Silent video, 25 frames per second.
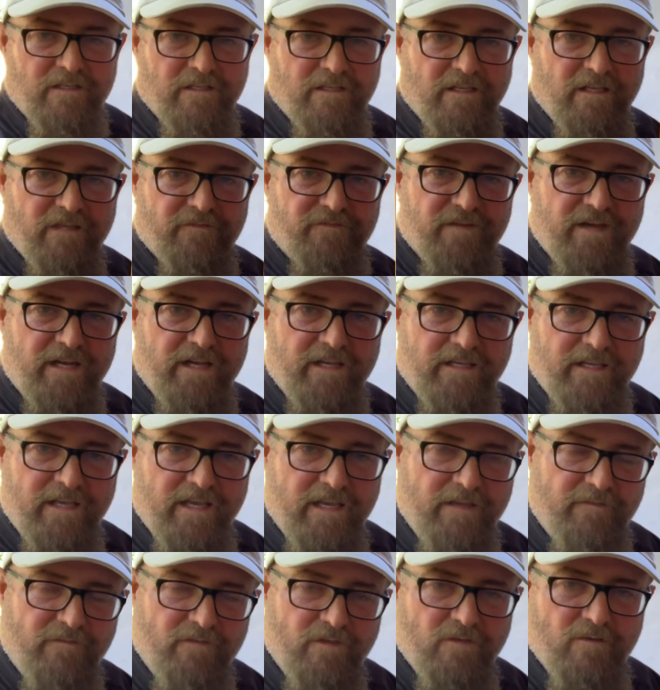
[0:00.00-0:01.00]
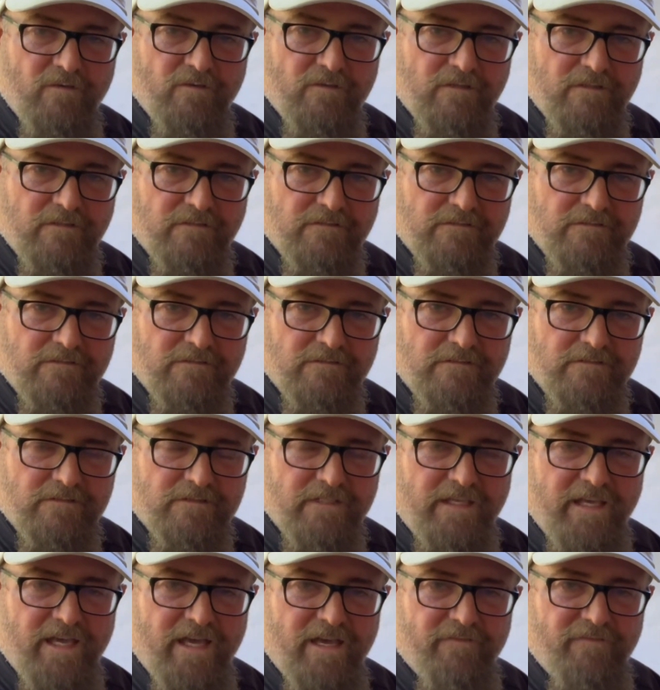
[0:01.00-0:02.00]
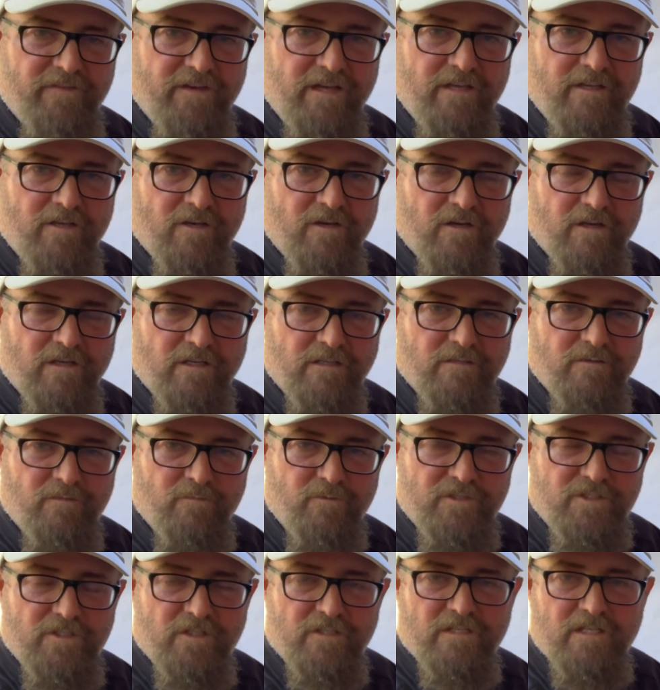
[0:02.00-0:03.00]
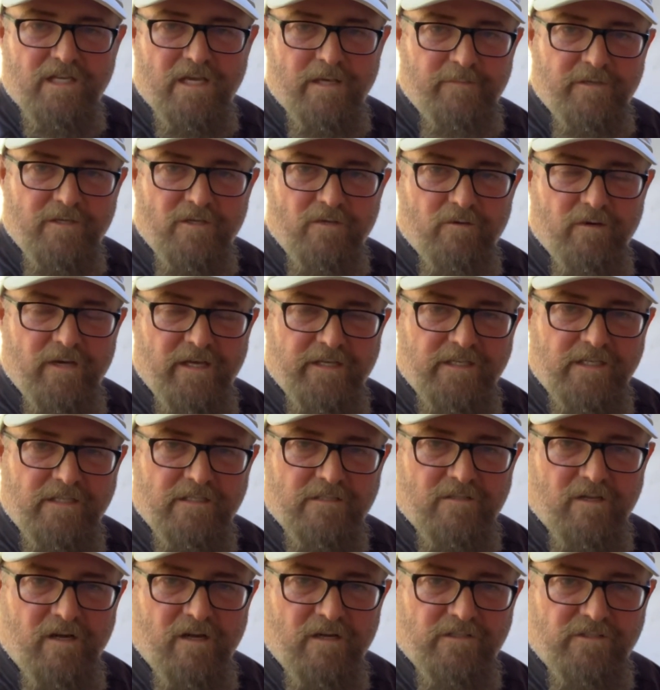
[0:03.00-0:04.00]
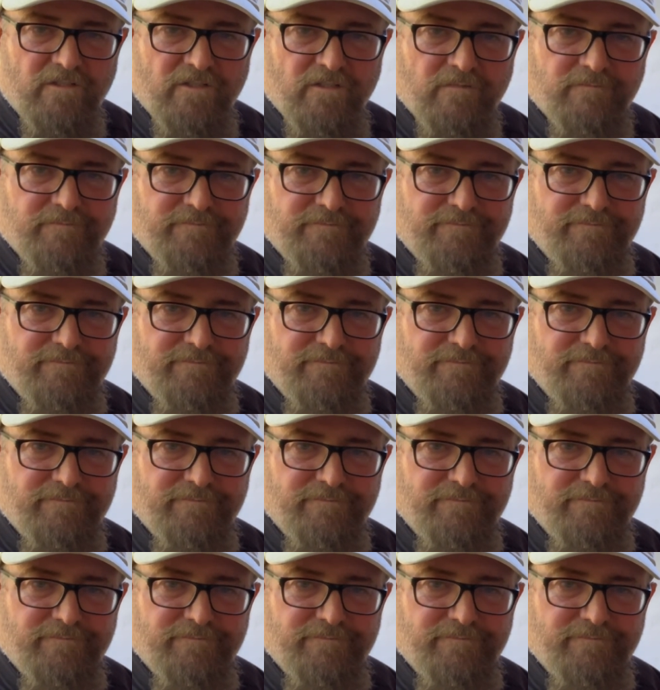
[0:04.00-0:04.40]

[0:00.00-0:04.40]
if I gave you the cafe card, would you tell me who I need to talk to?